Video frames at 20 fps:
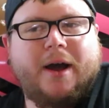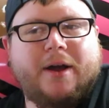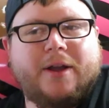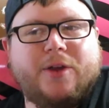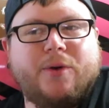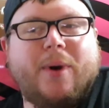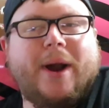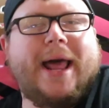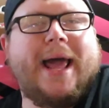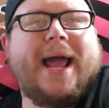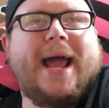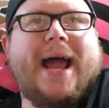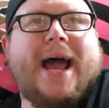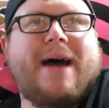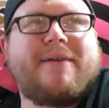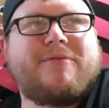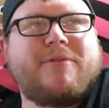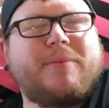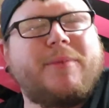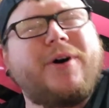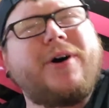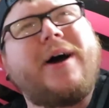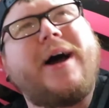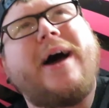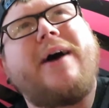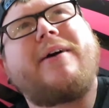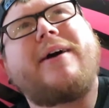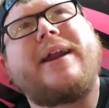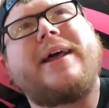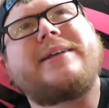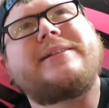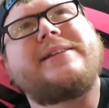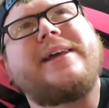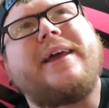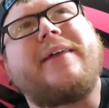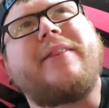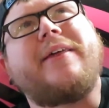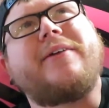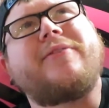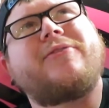you want to have them. How can I
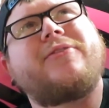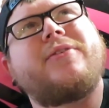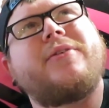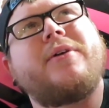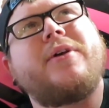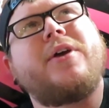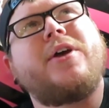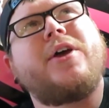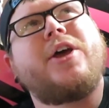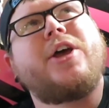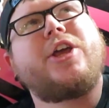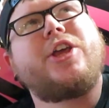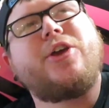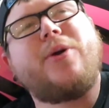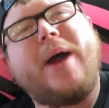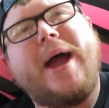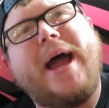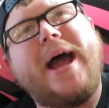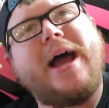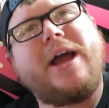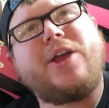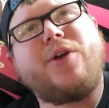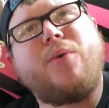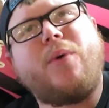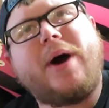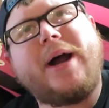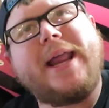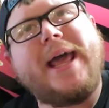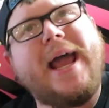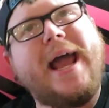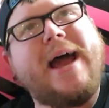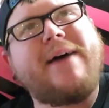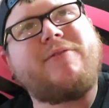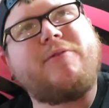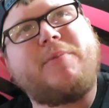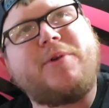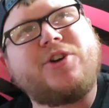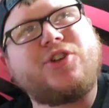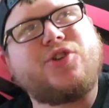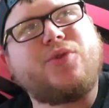say this? You want to have a
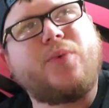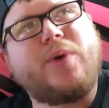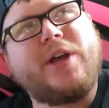bunch of